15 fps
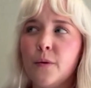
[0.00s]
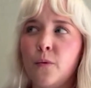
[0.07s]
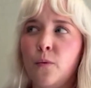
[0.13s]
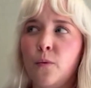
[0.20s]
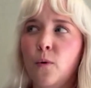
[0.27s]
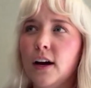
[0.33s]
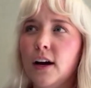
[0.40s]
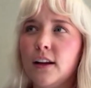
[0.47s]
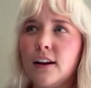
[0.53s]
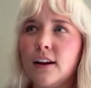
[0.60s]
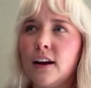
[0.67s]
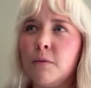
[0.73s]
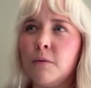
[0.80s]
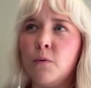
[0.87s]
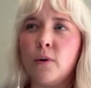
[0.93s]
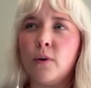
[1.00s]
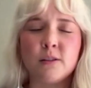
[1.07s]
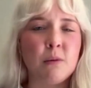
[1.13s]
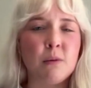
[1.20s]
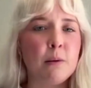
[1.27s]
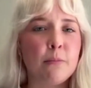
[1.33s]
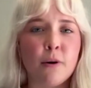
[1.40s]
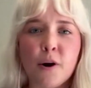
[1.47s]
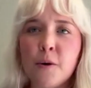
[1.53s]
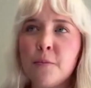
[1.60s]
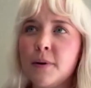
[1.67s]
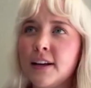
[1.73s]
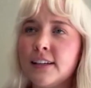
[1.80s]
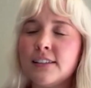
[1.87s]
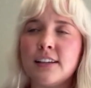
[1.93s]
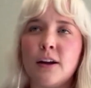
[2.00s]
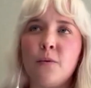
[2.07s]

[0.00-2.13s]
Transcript: what is my purpose?